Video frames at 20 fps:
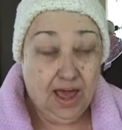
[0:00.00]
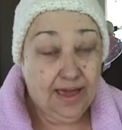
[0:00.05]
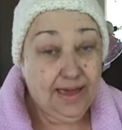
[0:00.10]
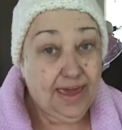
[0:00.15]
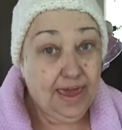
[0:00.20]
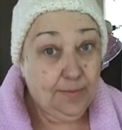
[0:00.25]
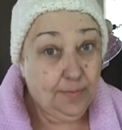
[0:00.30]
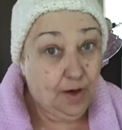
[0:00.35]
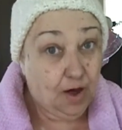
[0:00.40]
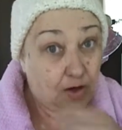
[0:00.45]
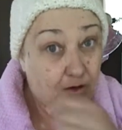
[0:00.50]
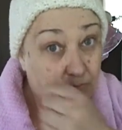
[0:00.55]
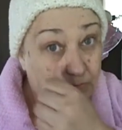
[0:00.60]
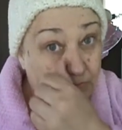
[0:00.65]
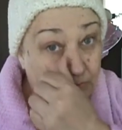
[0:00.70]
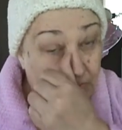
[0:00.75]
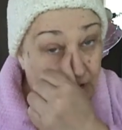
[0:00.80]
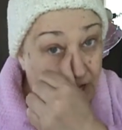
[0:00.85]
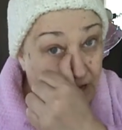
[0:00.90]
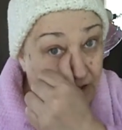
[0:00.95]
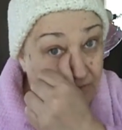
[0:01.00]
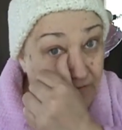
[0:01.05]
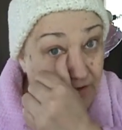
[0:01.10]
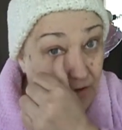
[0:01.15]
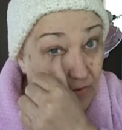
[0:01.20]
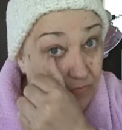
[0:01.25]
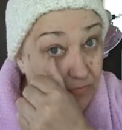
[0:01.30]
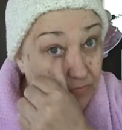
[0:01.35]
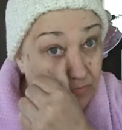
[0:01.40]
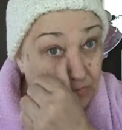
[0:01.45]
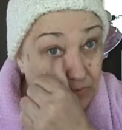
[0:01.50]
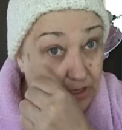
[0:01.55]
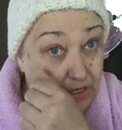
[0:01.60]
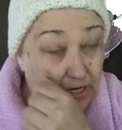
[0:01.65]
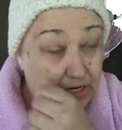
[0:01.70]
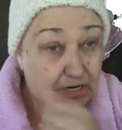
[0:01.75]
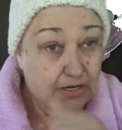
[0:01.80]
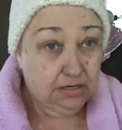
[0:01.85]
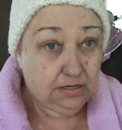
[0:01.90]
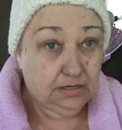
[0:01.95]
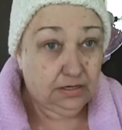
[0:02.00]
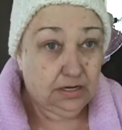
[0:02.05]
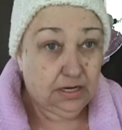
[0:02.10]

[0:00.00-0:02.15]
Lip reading: I came home and I felt good.